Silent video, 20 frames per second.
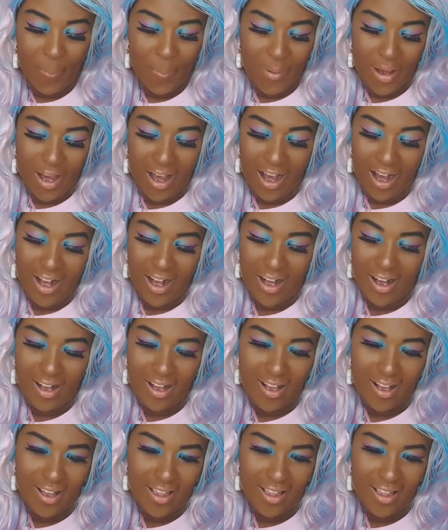But
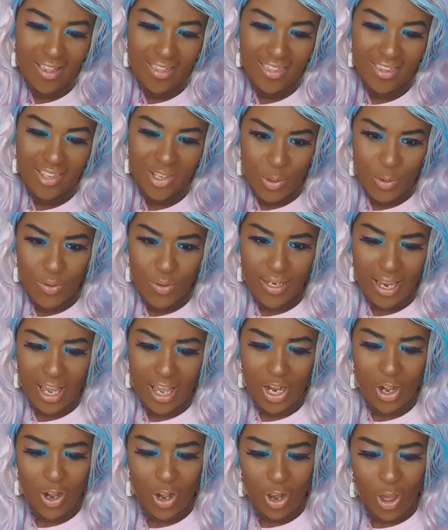you
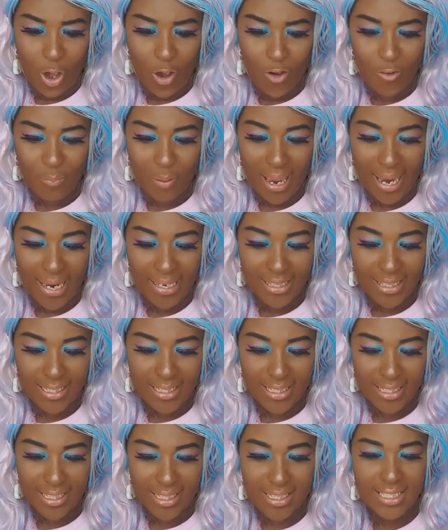get a lot of paint.
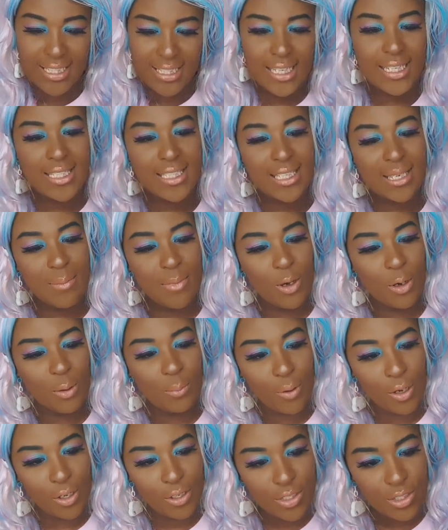This is a
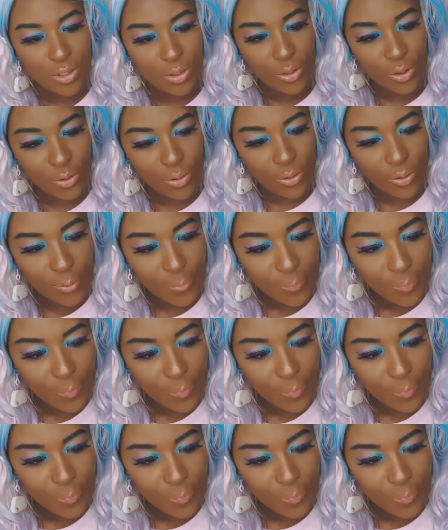60ml bottle.